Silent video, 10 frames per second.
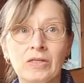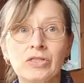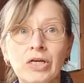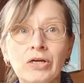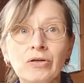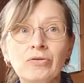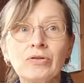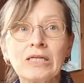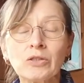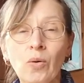So
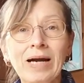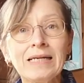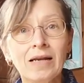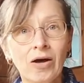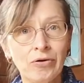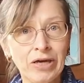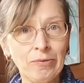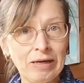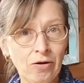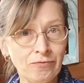there's quite a lot
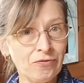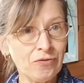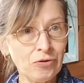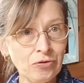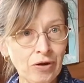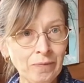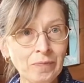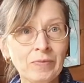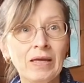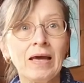going on for them.